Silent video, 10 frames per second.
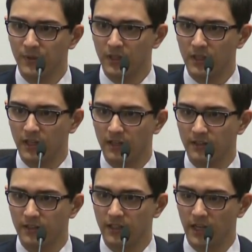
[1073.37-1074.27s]
he
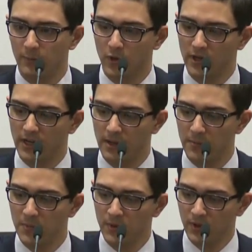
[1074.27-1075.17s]
came running up
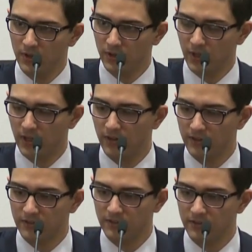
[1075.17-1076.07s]
this